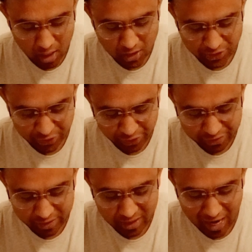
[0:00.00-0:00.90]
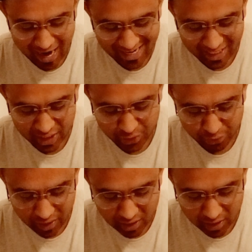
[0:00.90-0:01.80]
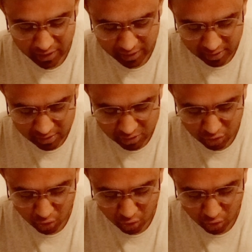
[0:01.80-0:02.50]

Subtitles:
Children under 12 years